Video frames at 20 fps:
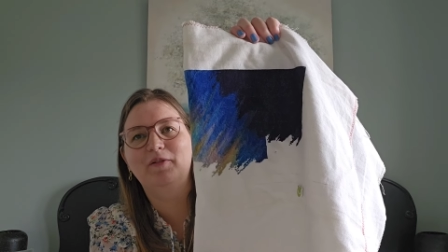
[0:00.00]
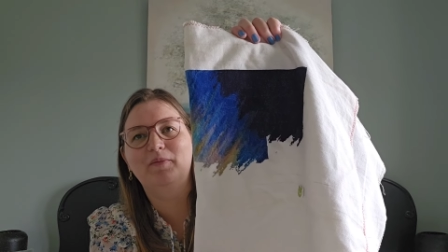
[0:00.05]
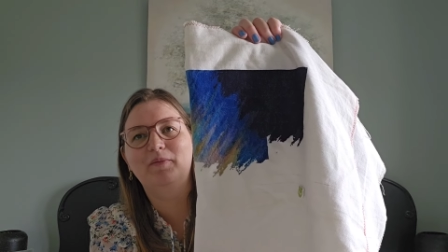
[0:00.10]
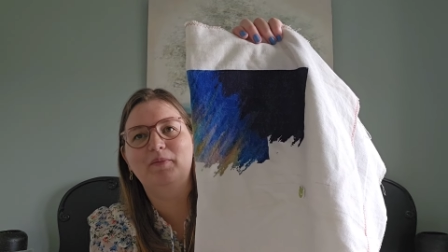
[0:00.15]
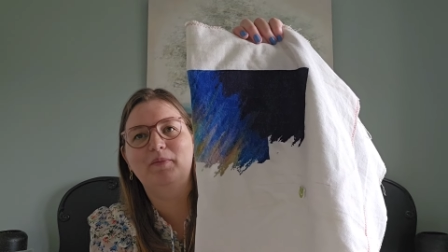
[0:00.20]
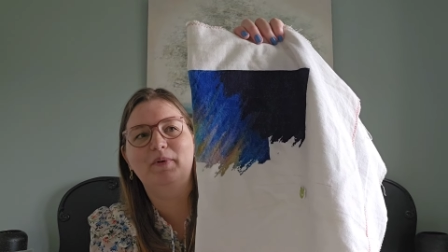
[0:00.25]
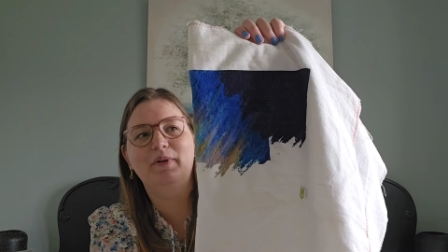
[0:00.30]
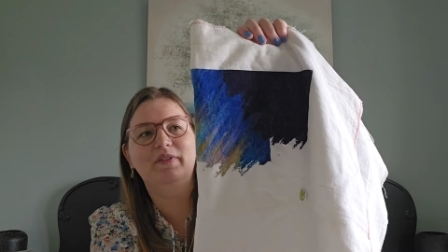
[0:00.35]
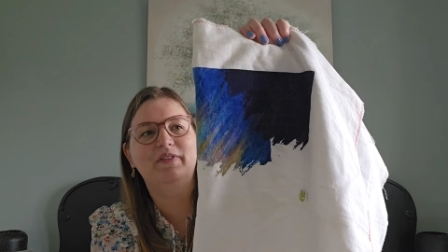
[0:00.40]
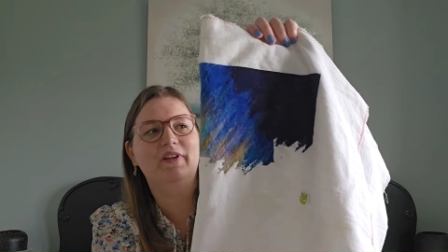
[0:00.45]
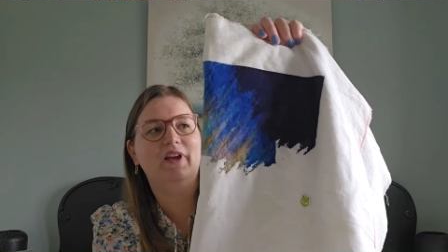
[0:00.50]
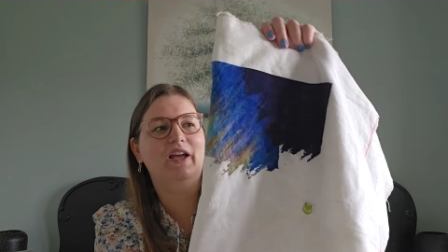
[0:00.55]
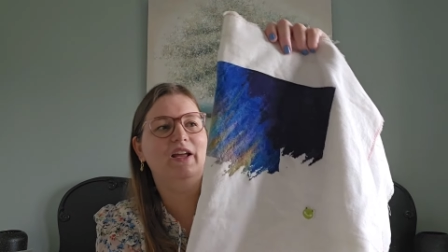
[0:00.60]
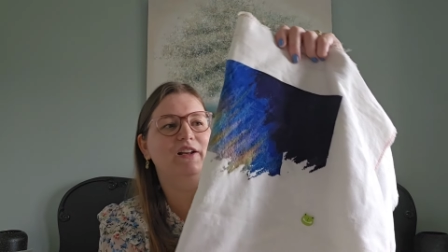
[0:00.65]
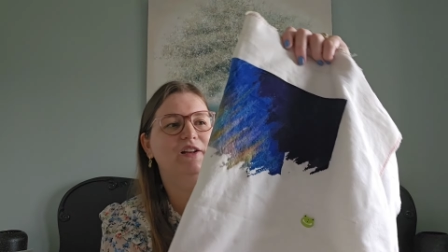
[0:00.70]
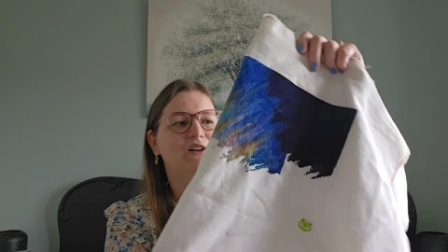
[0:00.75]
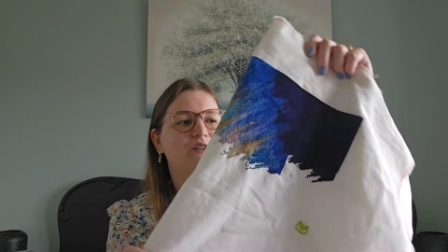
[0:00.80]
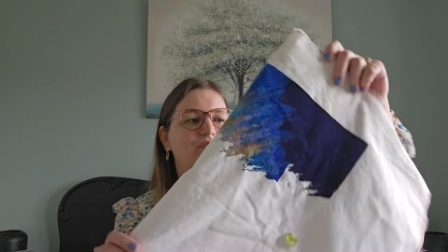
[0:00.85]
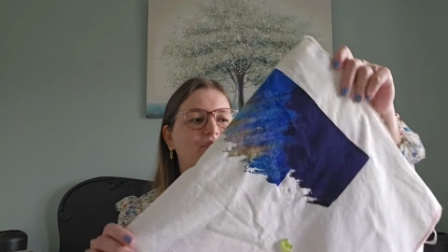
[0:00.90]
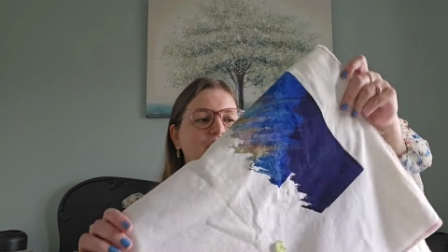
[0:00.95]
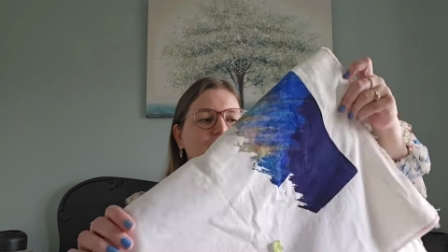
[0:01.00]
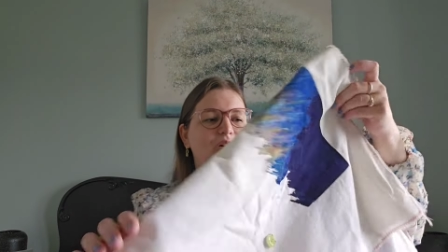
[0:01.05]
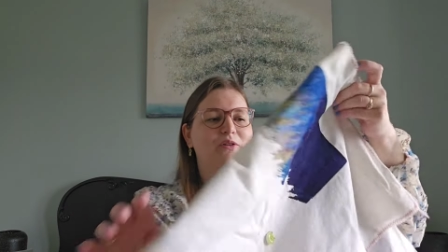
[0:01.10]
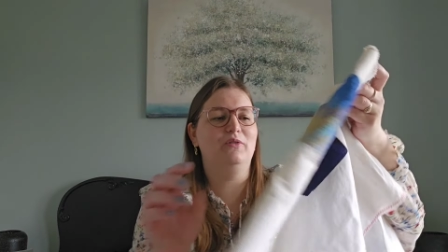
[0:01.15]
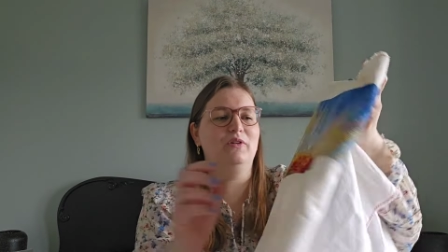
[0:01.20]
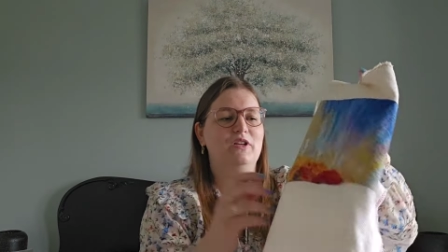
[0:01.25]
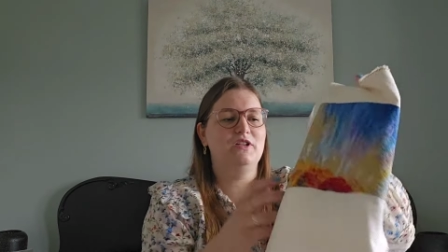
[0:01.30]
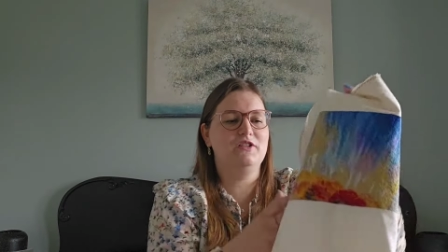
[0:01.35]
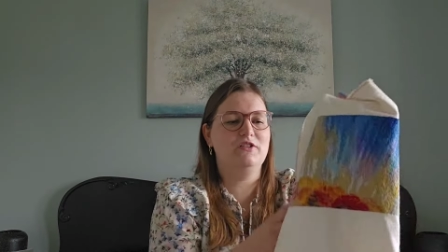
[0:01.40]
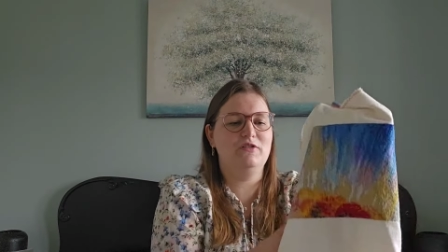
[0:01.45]
But I love how
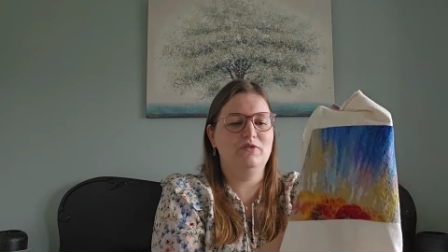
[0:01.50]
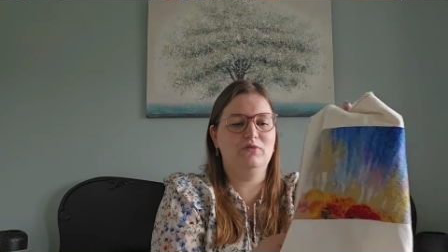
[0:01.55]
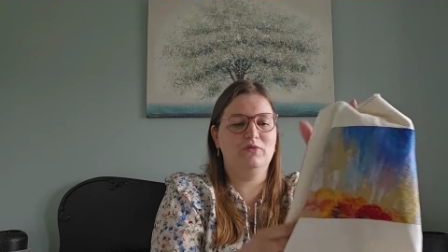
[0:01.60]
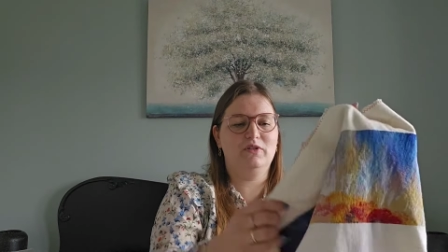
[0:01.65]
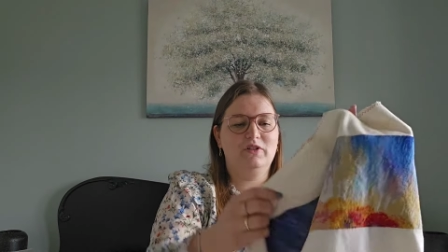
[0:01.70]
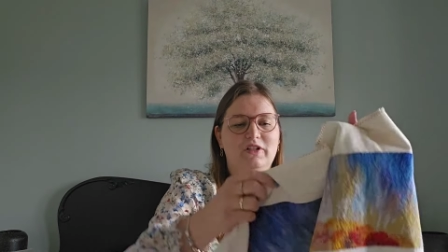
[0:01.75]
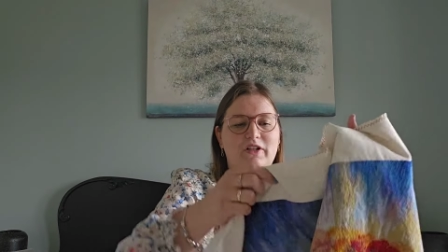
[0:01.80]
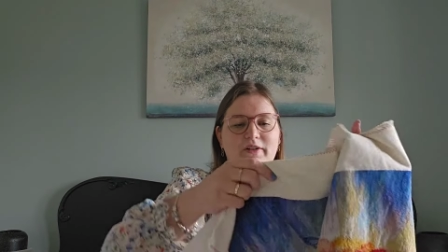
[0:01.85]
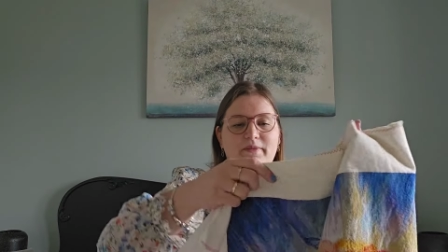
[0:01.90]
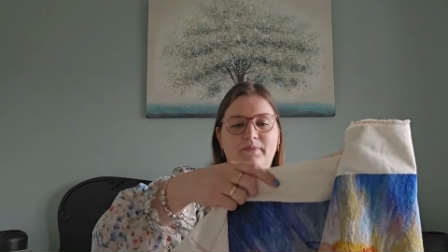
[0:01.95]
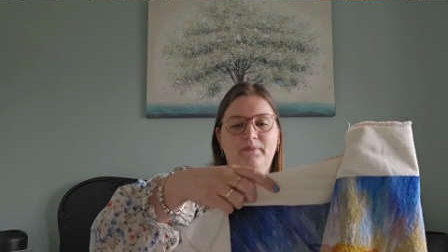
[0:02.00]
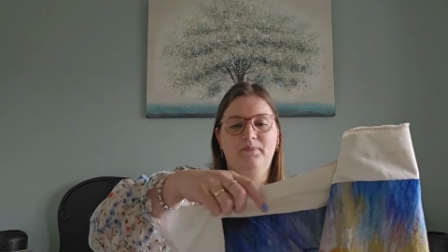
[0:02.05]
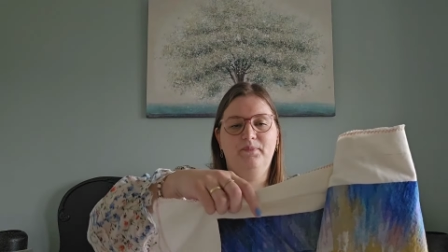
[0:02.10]
this look. Now.